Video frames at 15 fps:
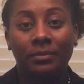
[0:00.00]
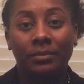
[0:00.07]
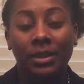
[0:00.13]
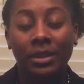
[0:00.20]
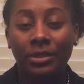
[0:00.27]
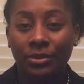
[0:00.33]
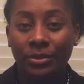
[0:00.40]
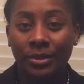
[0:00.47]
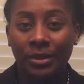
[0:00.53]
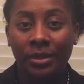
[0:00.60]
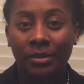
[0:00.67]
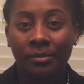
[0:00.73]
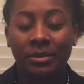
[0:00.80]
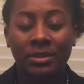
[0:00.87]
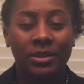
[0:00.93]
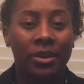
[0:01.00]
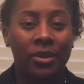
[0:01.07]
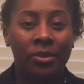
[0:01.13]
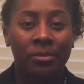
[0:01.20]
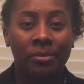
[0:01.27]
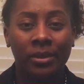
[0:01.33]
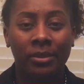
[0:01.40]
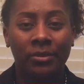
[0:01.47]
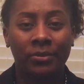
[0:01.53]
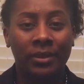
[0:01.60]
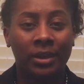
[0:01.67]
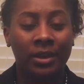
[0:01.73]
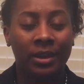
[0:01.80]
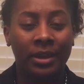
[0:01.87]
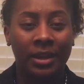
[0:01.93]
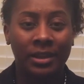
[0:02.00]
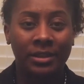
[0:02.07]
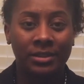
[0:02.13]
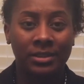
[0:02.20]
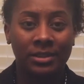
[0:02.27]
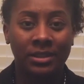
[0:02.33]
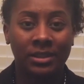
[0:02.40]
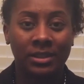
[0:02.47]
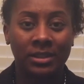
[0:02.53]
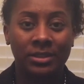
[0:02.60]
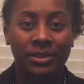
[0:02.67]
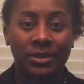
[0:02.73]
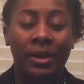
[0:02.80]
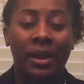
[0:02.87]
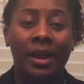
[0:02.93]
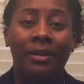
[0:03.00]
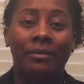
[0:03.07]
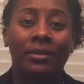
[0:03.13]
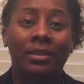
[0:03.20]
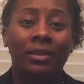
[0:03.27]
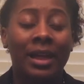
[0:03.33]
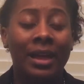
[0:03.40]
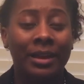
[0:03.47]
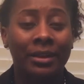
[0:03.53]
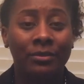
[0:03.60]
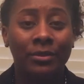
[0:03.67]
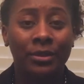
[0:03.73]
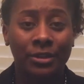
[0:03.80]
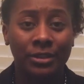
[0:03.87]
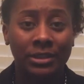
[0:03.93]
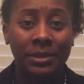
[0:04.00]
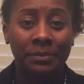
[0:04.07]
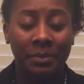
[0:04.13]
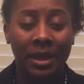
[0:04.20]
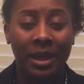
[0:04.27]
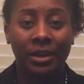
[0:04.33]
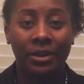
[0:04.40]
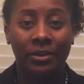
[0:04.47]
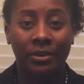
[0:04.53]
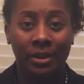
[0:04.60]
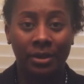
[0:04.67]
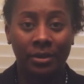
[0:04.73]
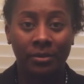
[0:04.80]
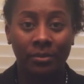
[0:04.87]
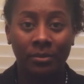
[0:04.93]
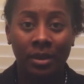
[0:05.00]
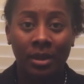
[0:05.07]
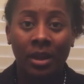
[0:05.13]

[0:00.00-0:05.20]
Interim. It's a home health care agency, so I have a lot of nursing background.